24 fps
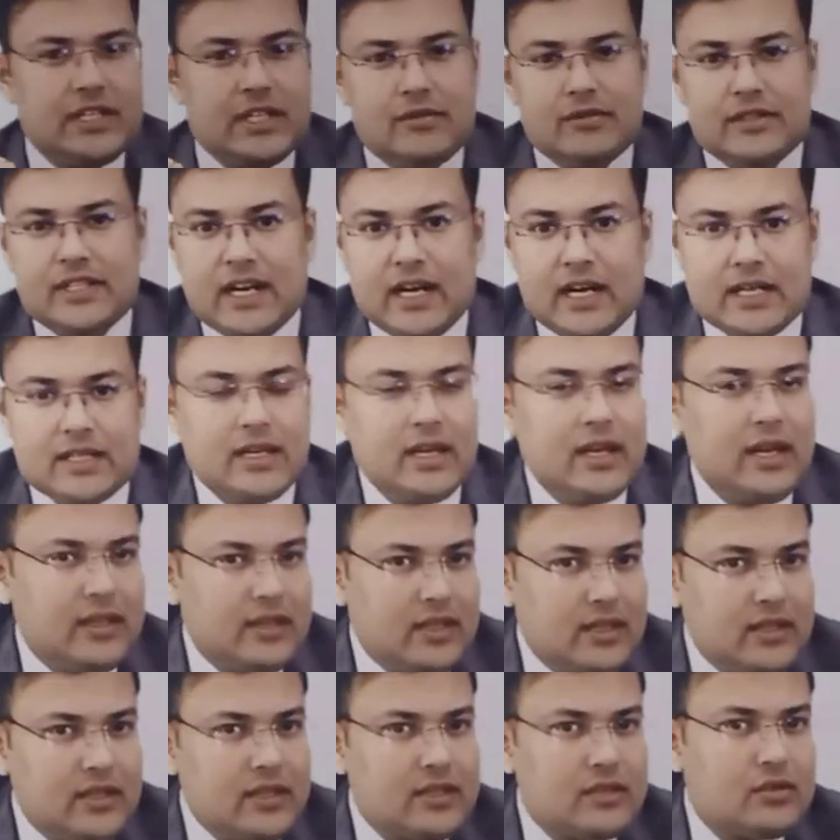which are asked? That
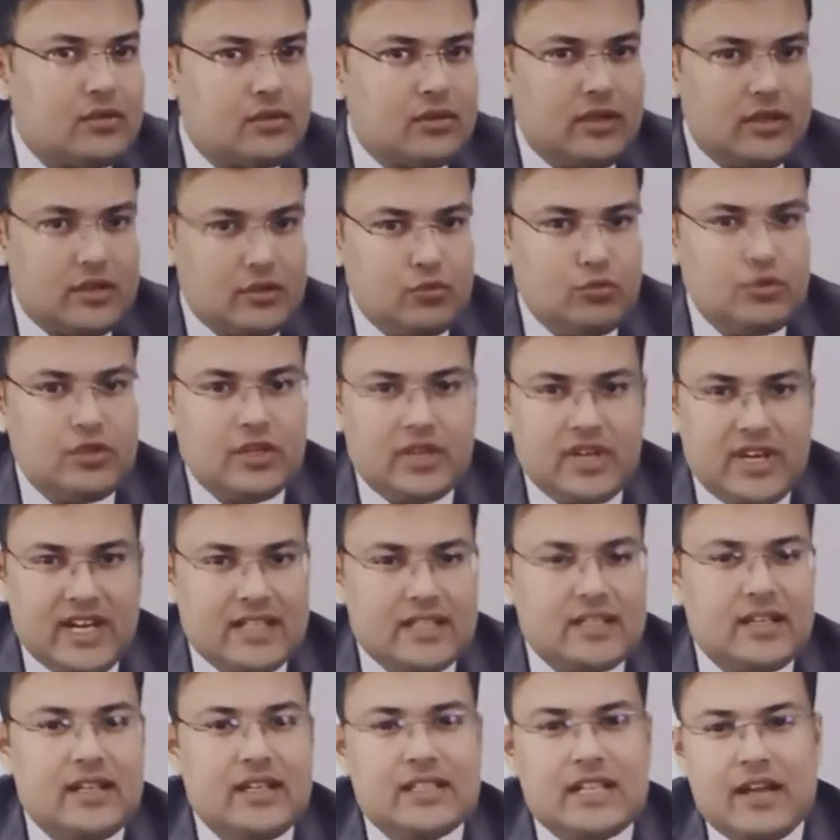this suture,
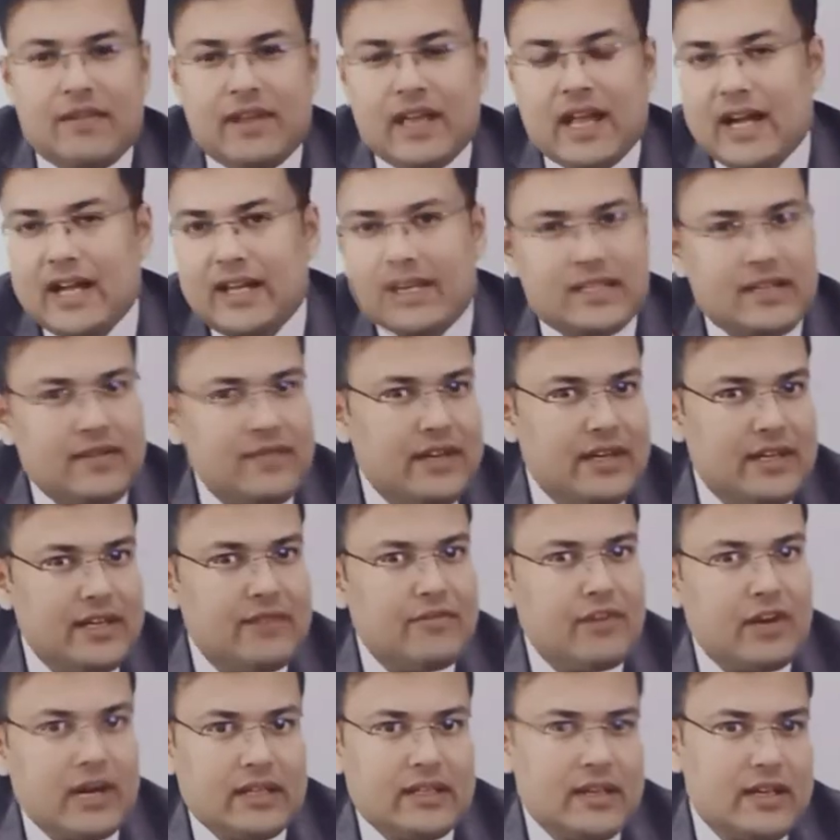Dexan, is having highest affinity for
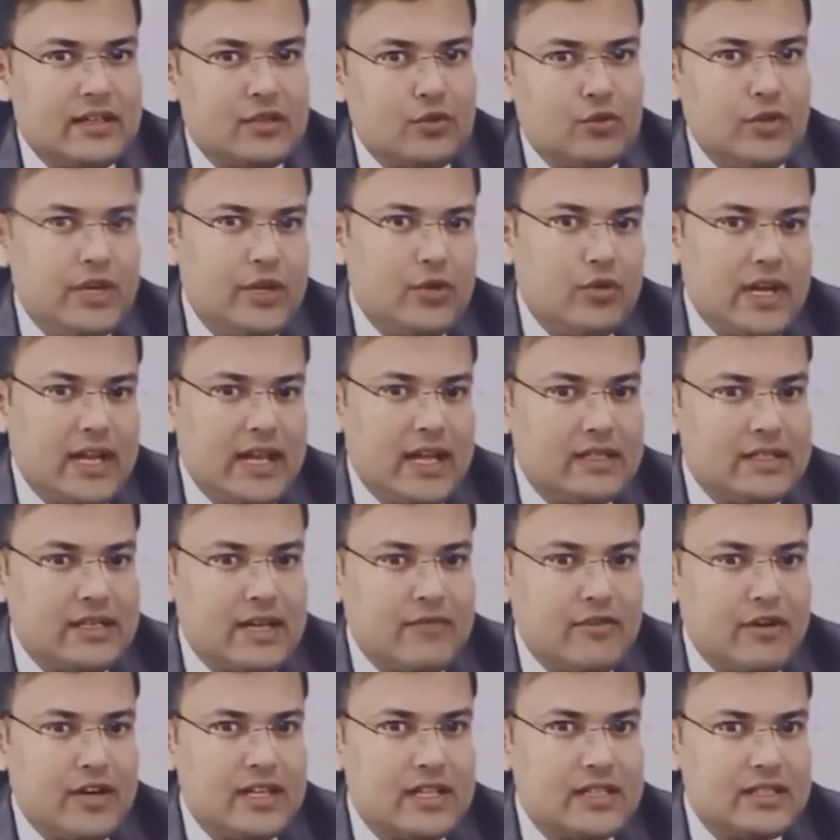adherence to E. coli and Staph
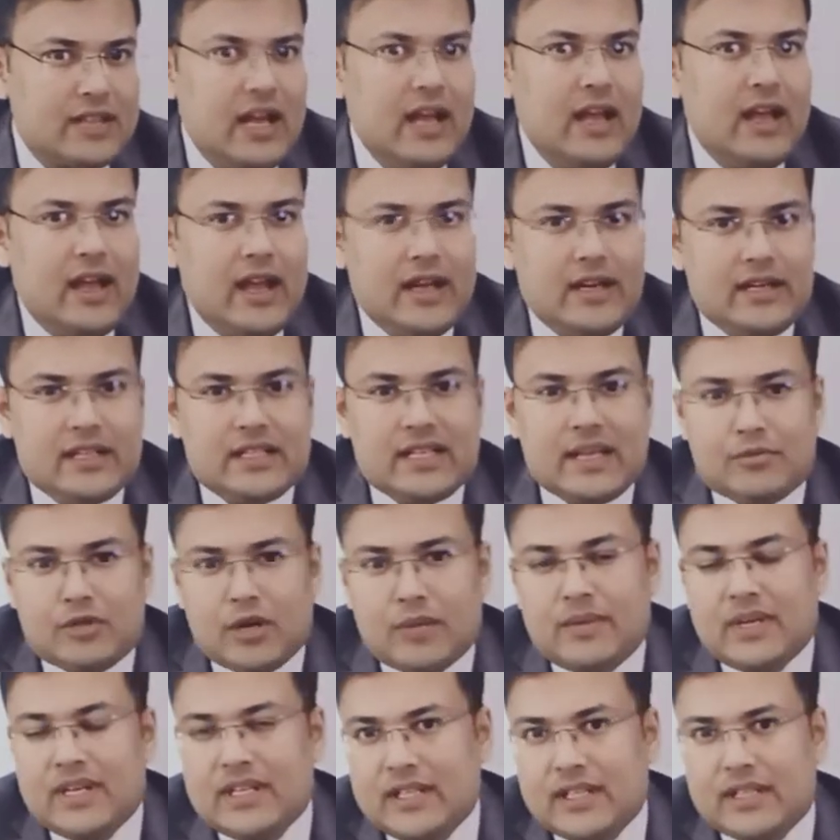aureus, and it is absorbed
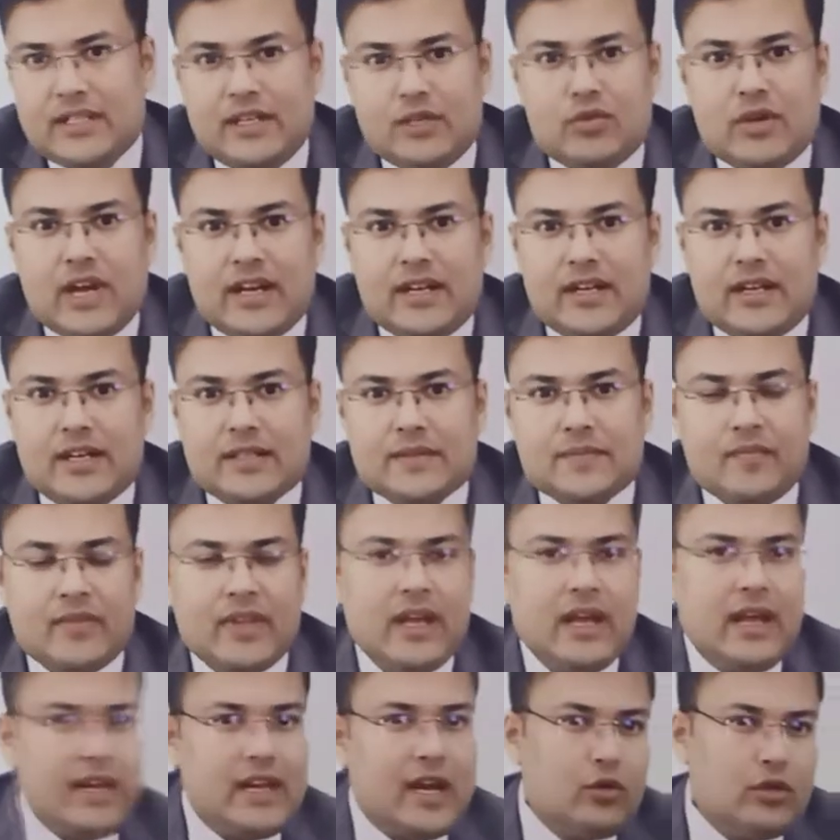in 60 to 90 days.
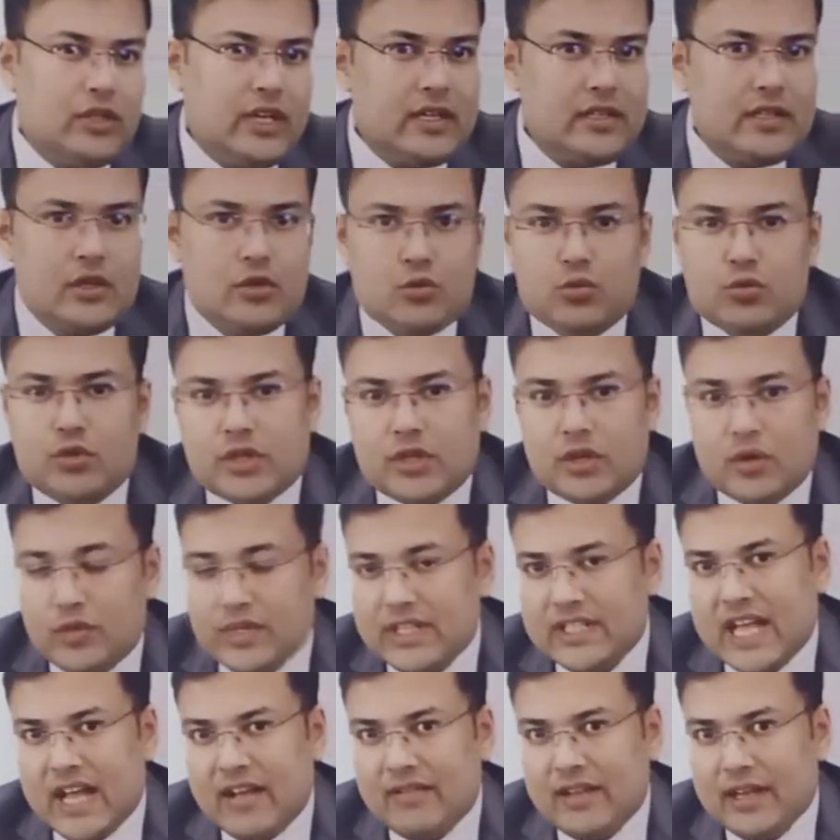Now there is a suture which is
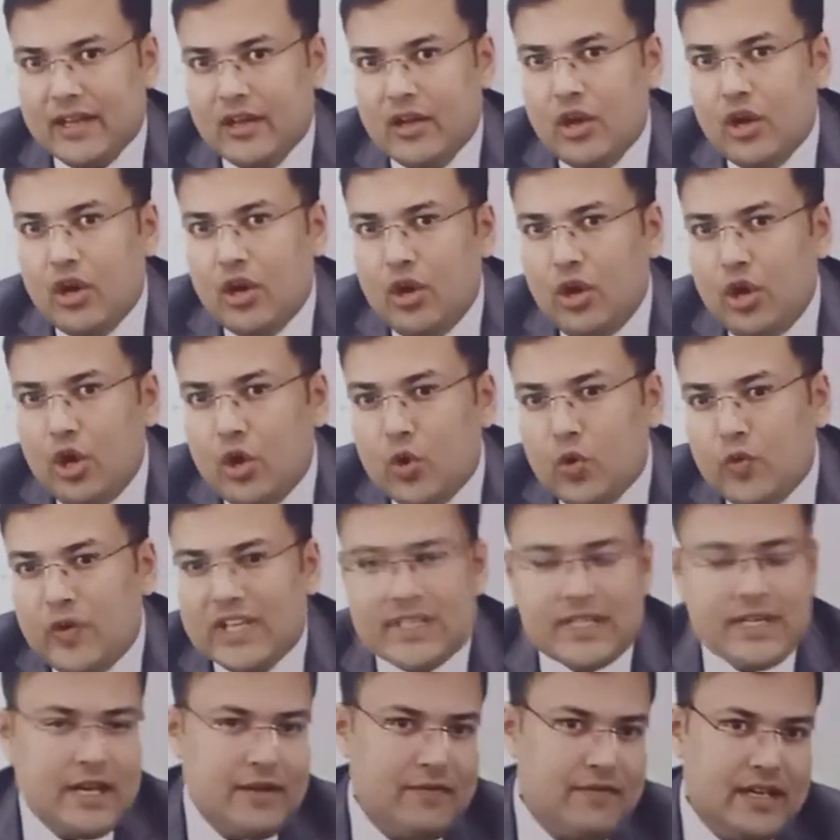having lowest
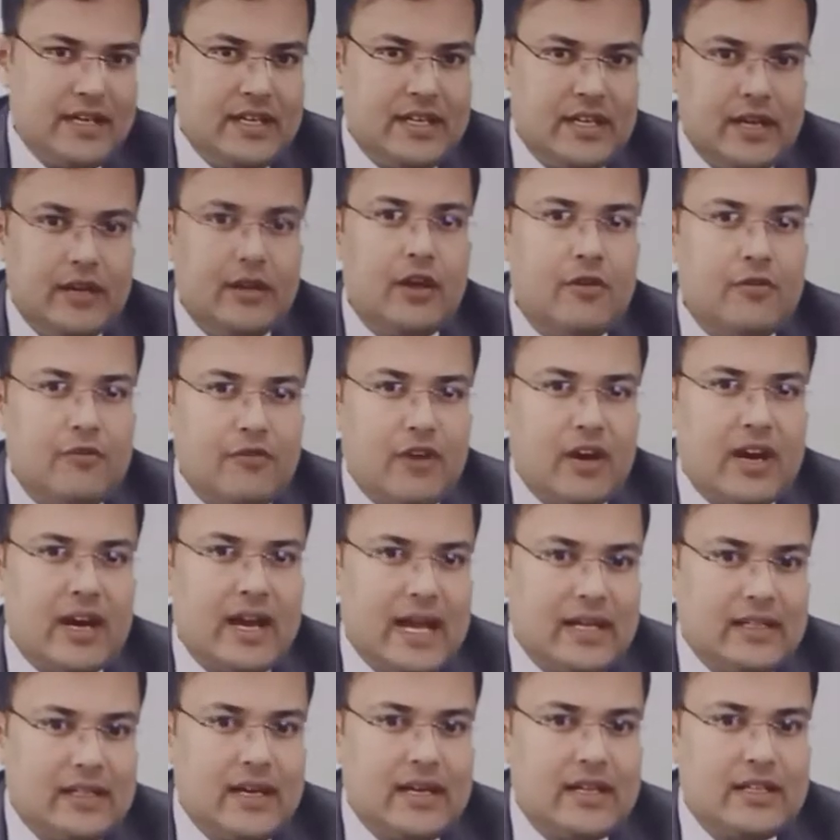affinity for
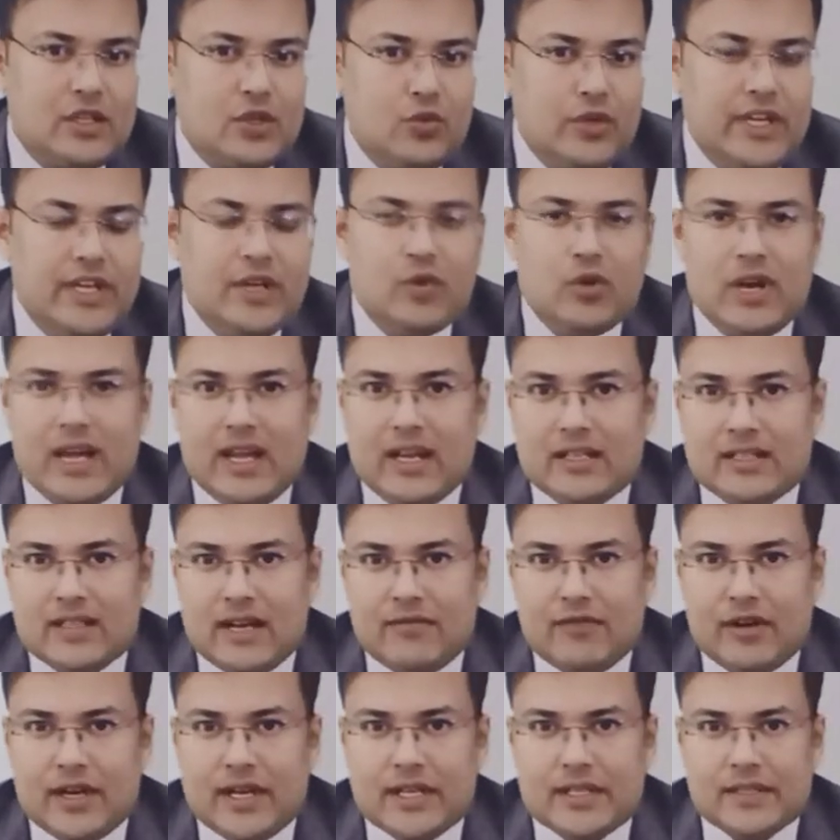adherence to E. coli and Staph
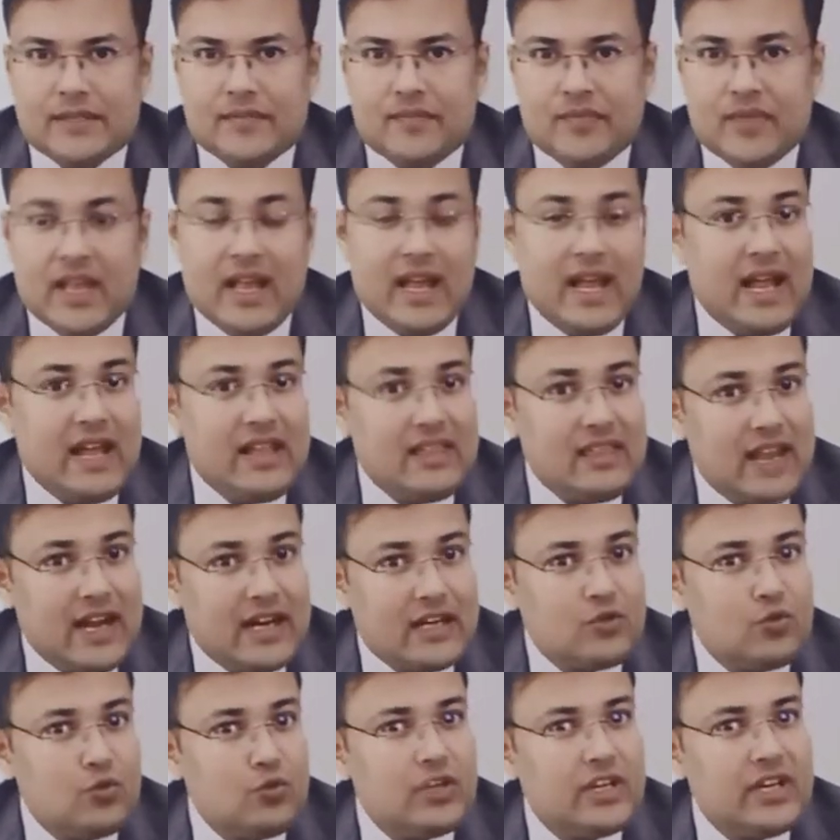aureus, and that
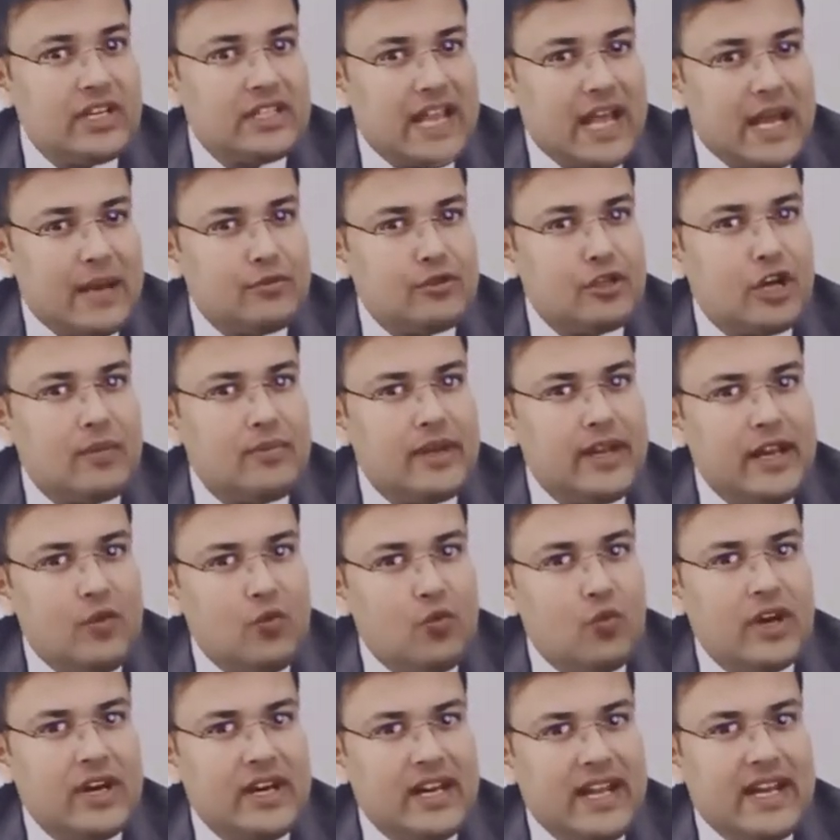suture is absorbed in
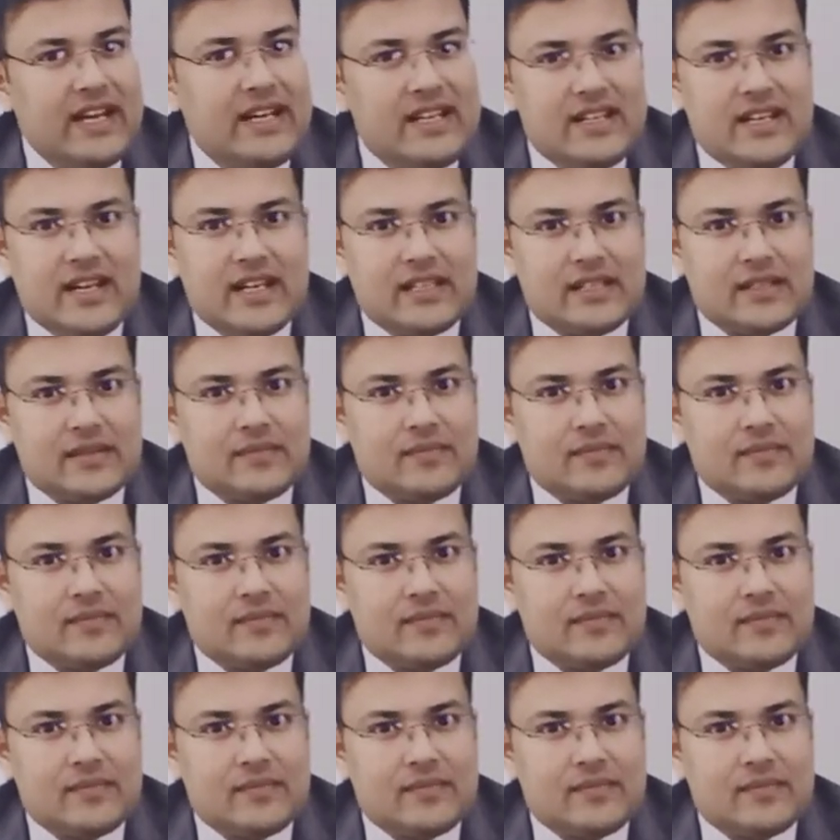180 days.